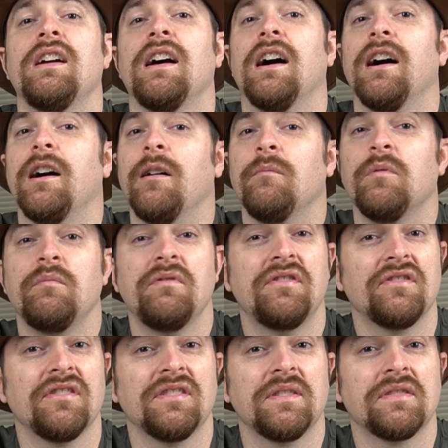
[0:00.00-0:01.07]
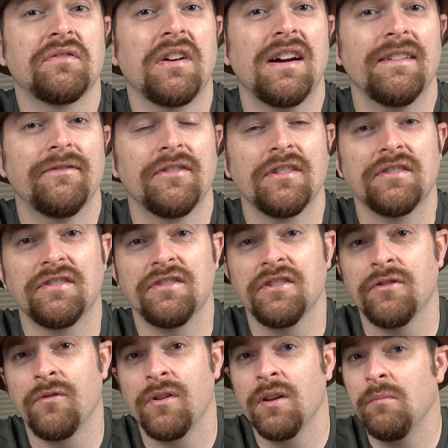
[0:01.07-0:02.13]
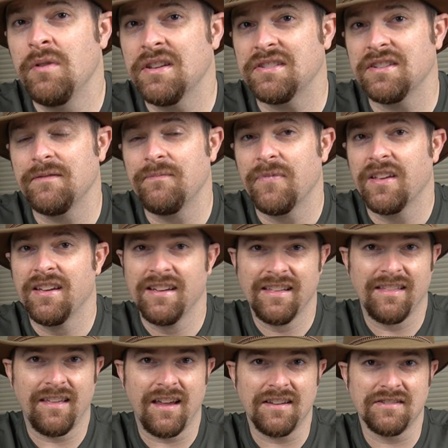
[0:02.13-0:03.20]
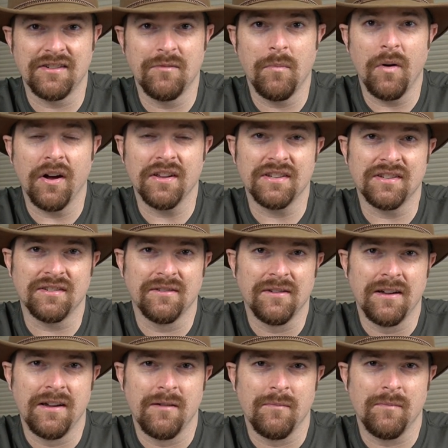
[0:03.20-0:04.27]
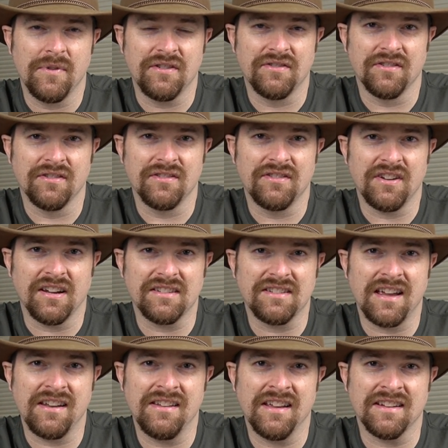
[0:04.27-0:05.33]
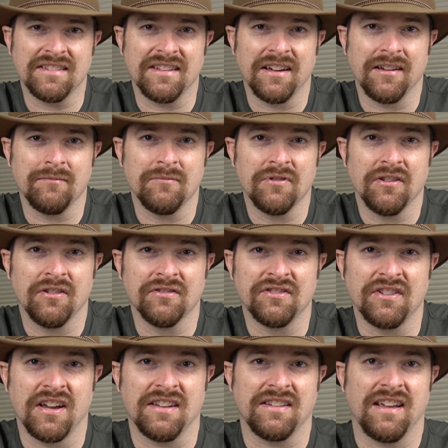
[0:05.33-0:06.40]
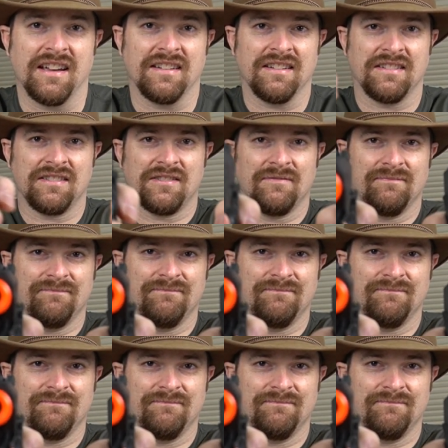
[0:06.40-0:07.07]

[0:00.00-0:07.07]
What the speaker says: But be sure and subscribe, folks. You don't want to miss it. Thanks so much. Be sure and check us out next time on Shot Tactics.